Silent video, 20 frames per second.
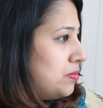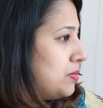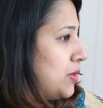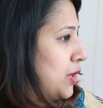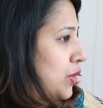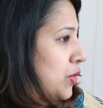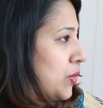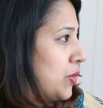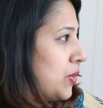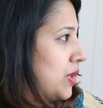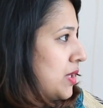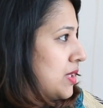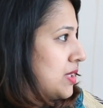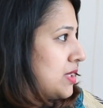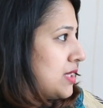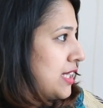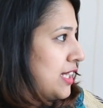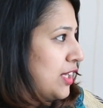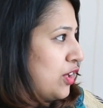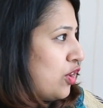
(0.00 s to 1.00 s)
you know, a
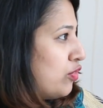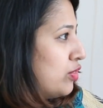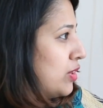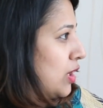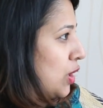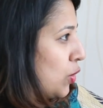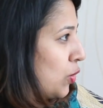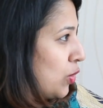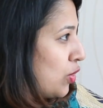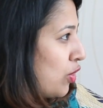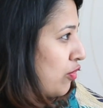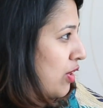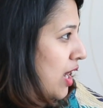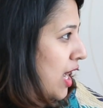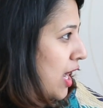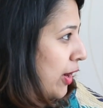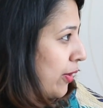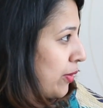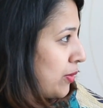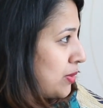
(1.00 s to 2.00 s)
setting of the loan of
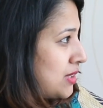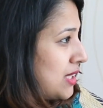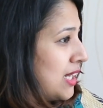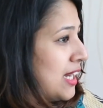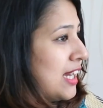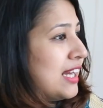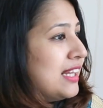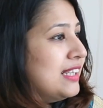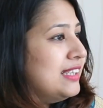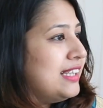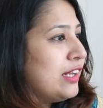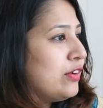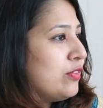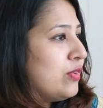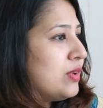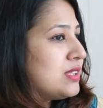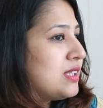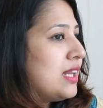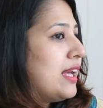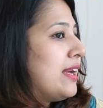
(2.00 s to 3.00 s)
house. Then
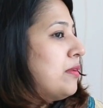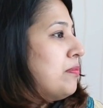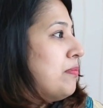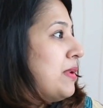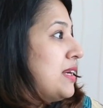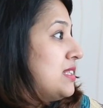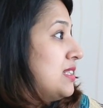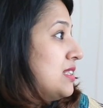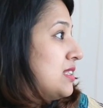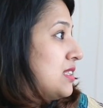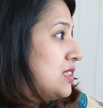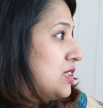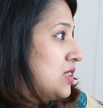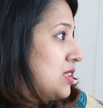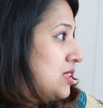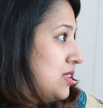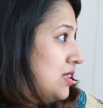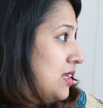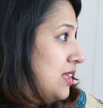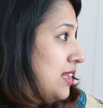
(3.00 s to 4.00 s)
was like my
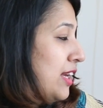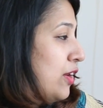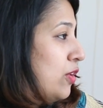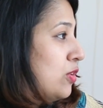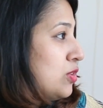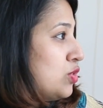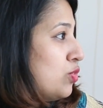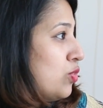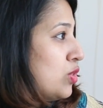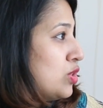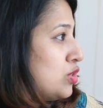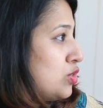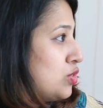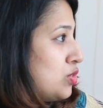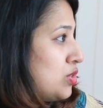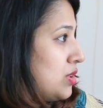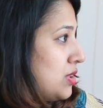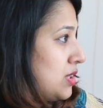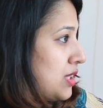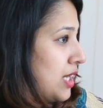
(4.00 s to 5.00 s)
sisters, they also wanted to
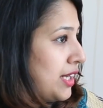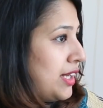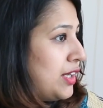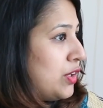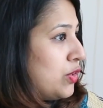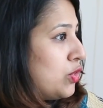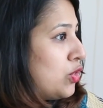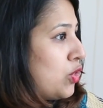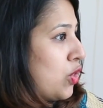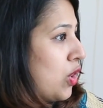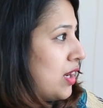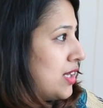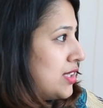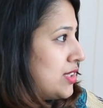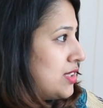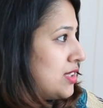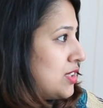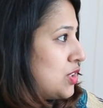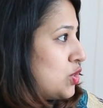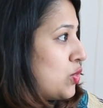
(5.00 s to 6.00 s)
study in good
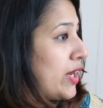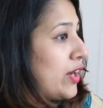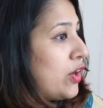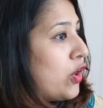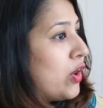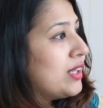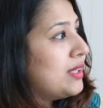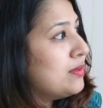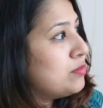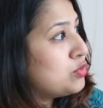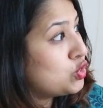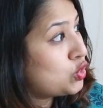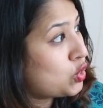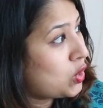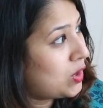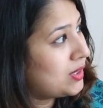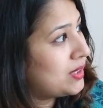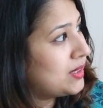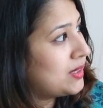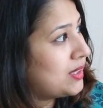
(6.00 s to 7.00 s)
colleges, so I got them to
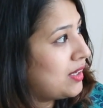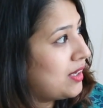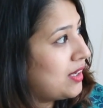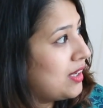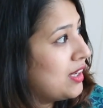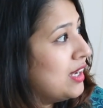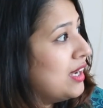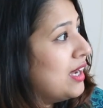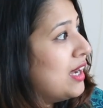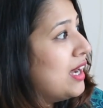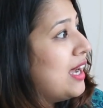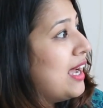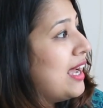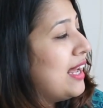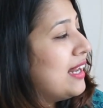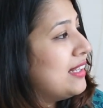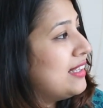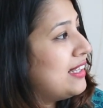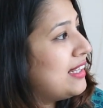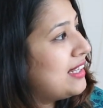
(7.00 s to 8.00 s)
Kolkata,
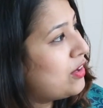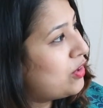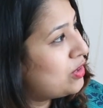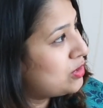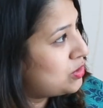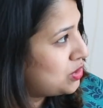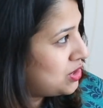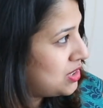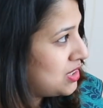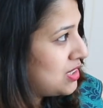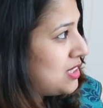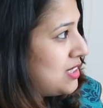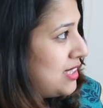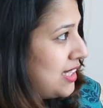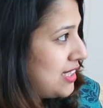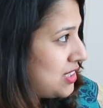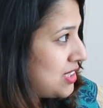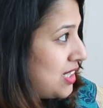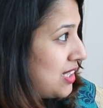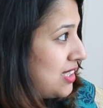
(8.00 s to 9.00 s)
and they also did their
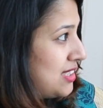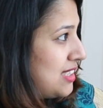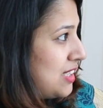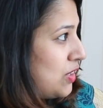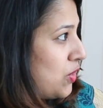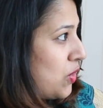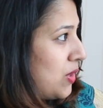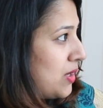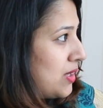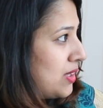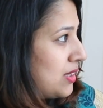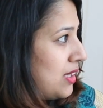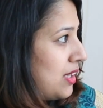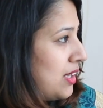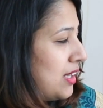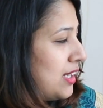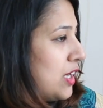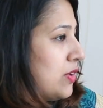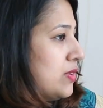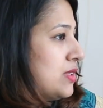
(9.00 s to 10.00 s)
studies in
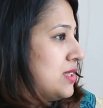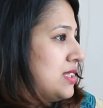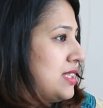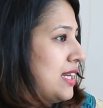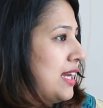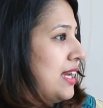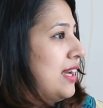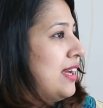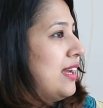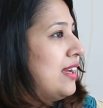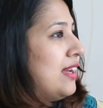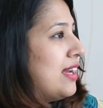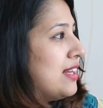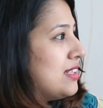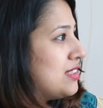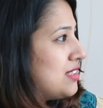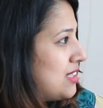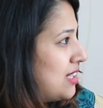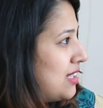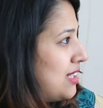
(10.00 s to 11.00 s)
Kolkata. Now staying
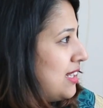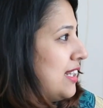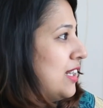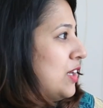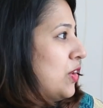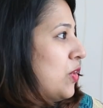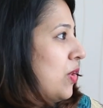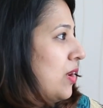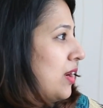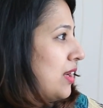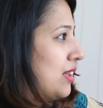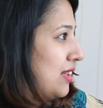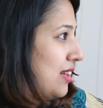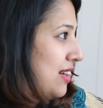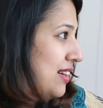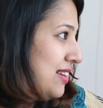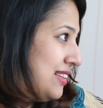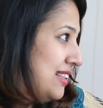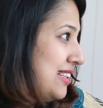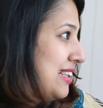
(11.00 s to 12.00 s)
and studying in
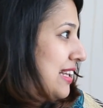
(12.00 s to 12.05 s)
Kolkata,